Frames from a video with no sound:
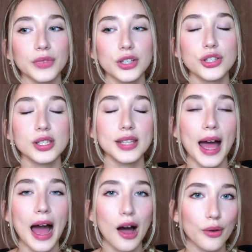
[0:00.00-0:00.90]
just
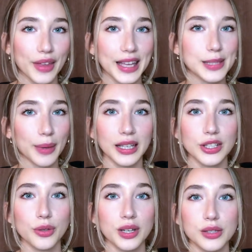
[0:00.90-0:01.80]
how they explained it
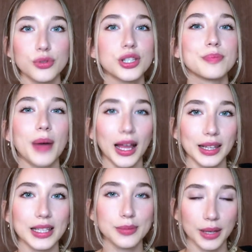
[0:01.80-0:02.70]
to us. It was just badly
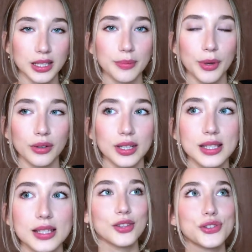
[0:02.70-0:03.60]
explained, to be
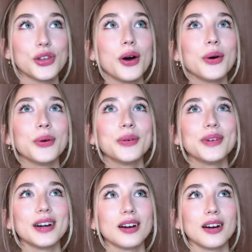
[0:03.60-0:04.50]
honest.
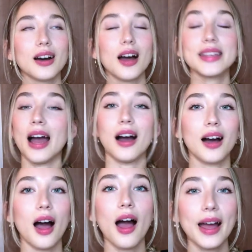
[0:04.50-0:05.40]
So yeah,
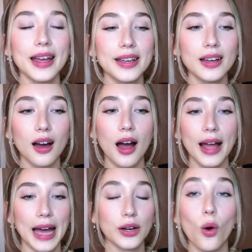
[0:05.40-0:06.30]
I
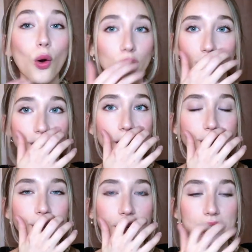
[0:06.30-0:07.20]
had a horrible time,
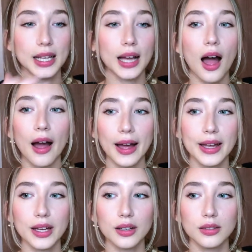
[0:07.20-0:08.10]
to be honest. Like
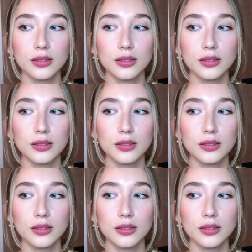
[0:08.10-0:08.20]
I